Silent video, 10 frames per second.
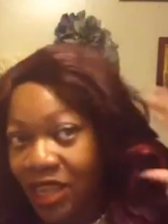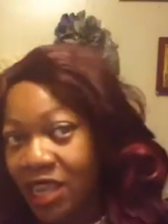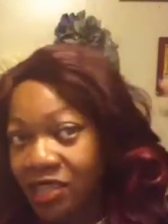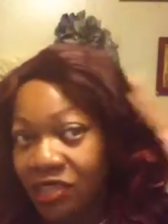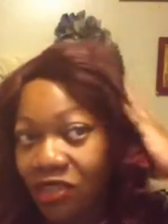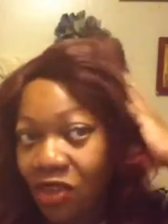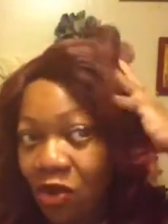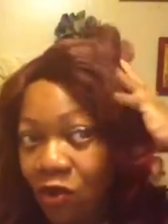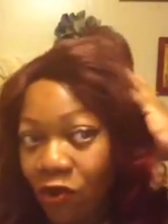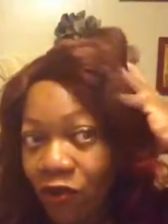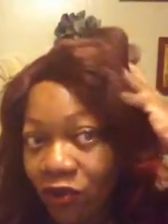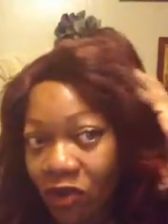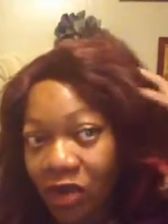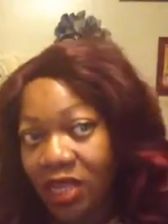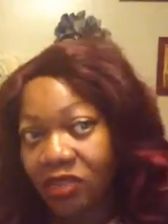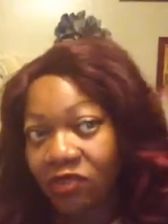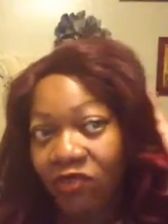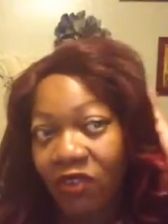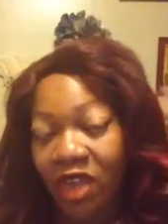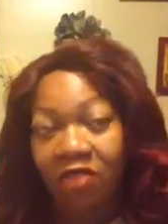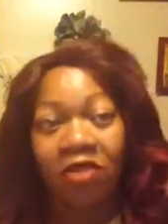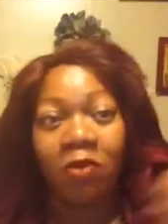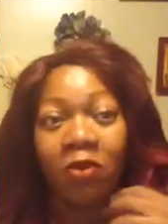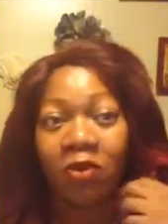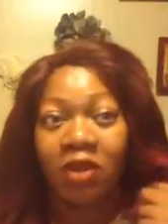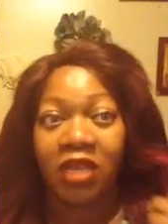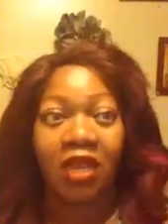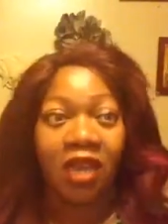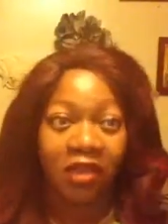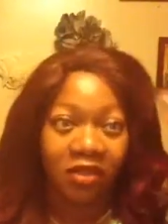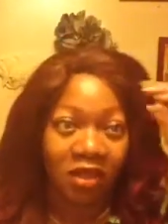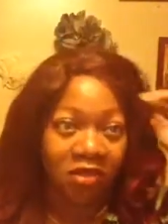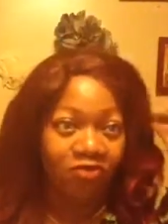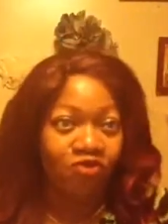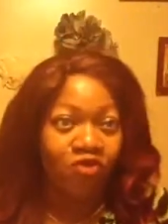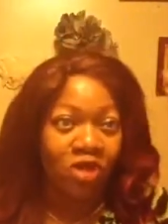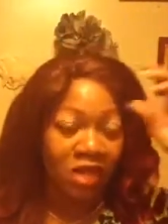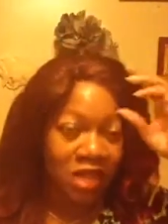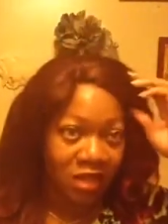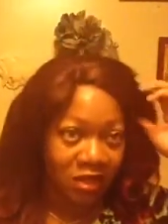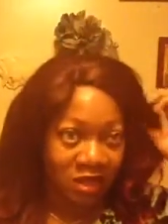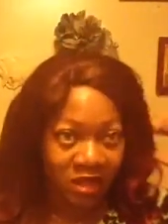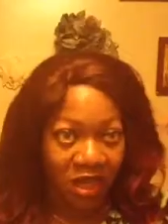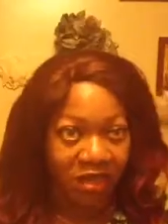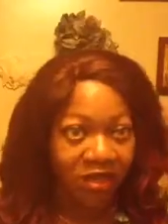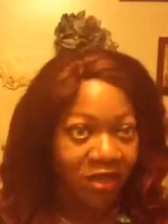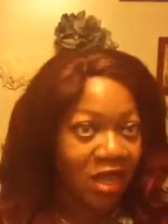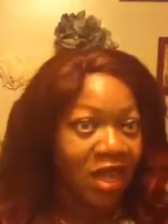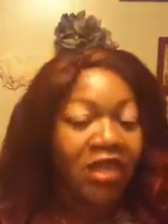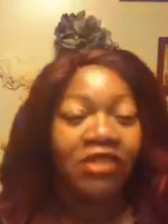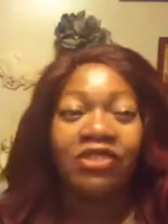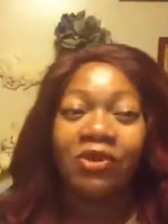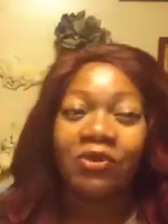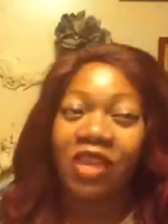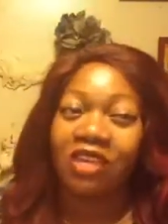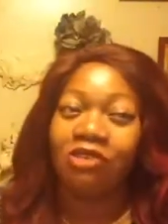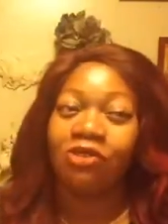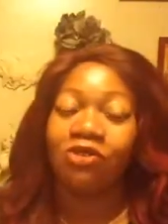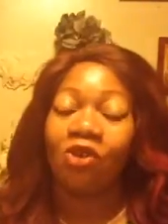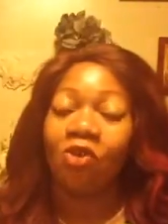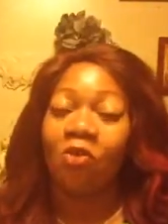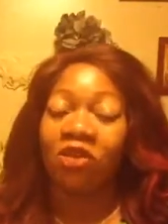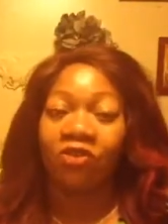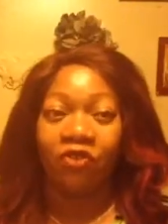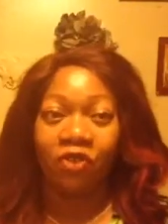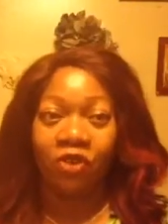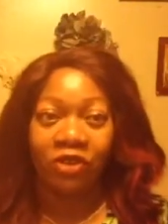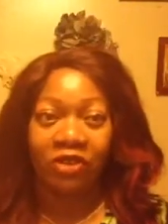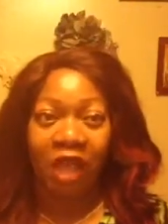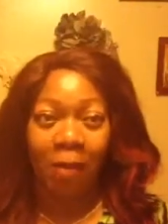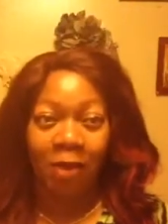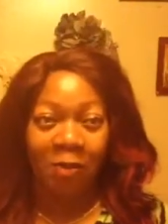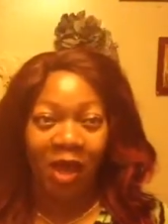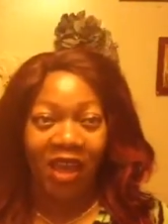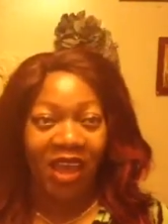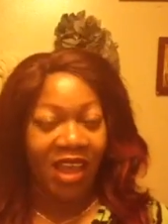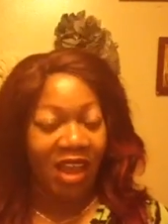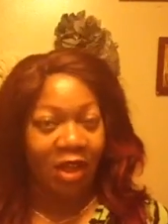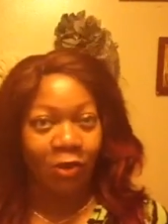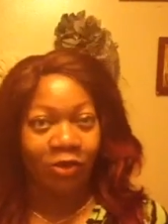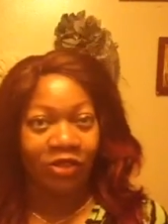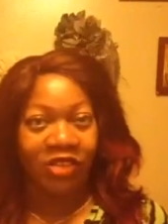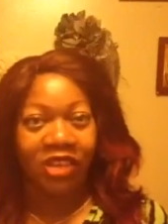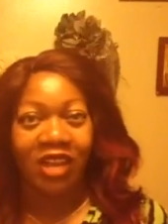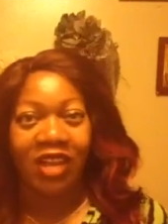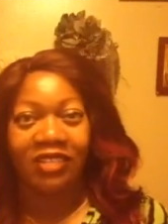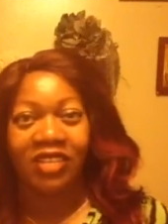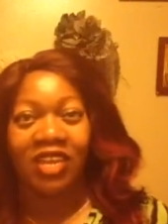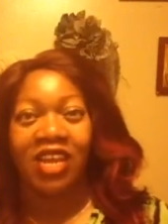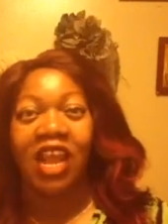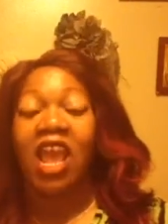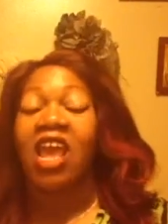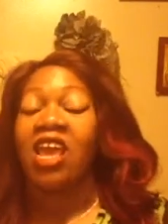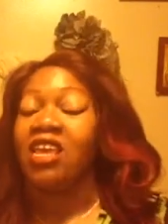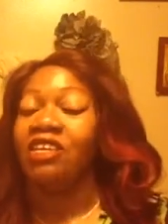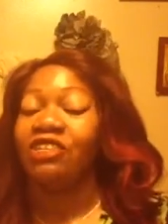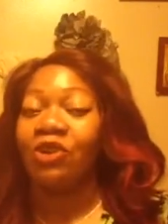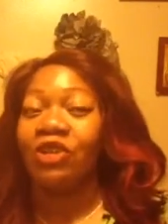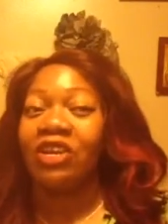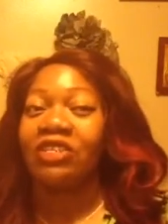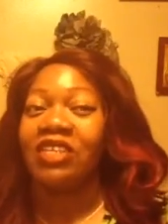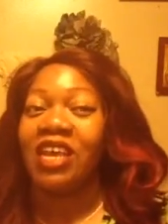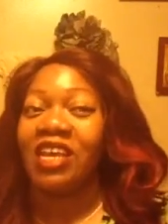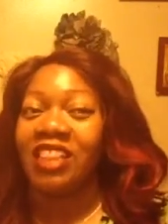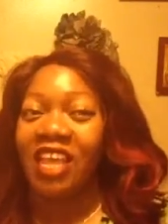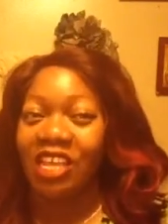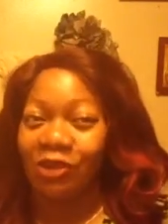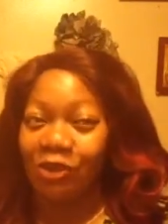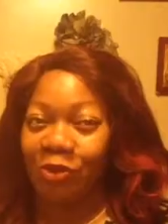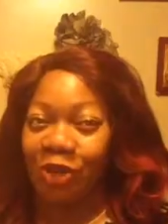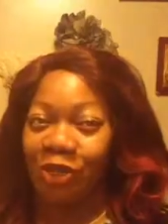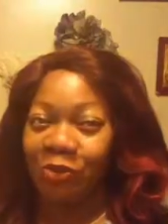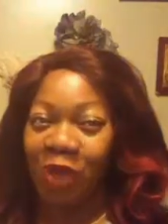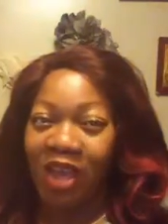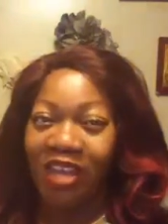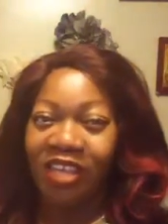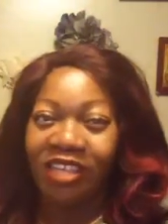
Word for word: It's so full. It's very pretty, guys. It really is. It's nice. So thank you so much for stopping by, and I hope to see y'all guys again. Enjoy your day. Thank you so much. Bye.